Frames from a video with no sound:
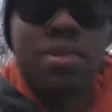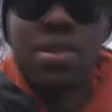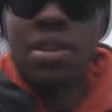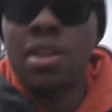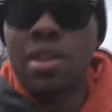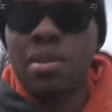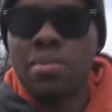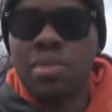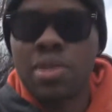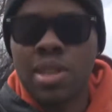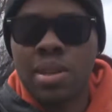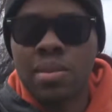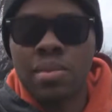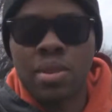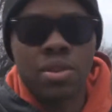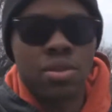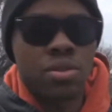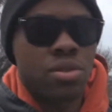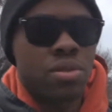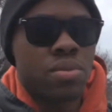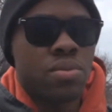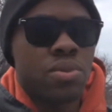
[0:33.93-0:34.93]
when it comes time
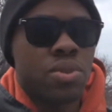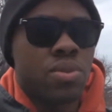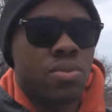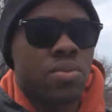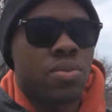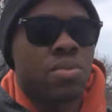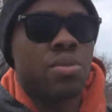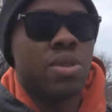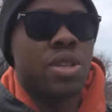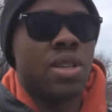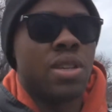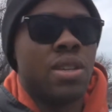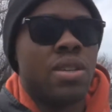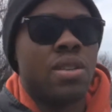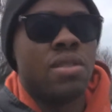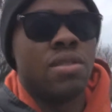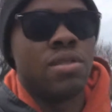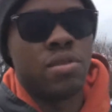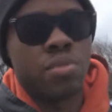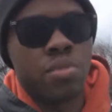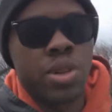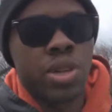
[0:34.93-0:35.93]
to do it, which will be
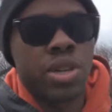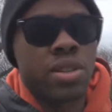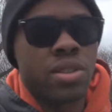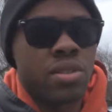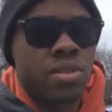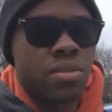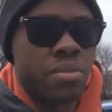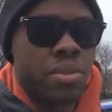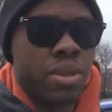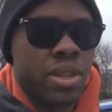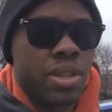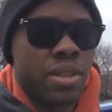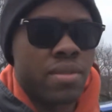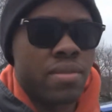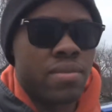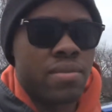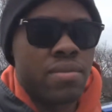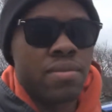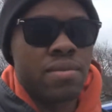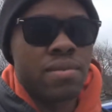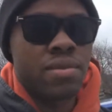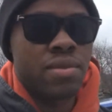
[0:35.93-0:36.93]
tomorrow, but
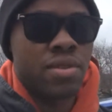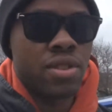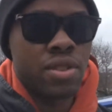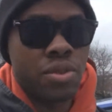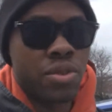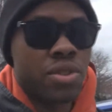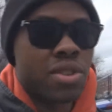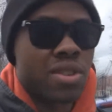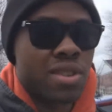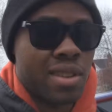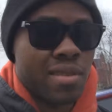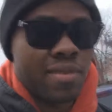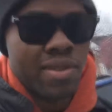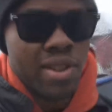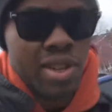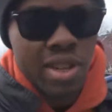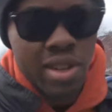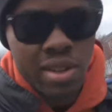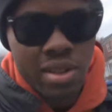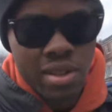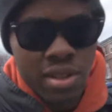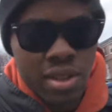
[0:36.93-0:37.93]
still in the same
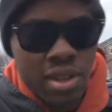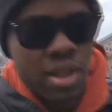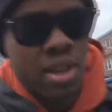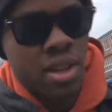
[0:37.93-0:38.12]
video,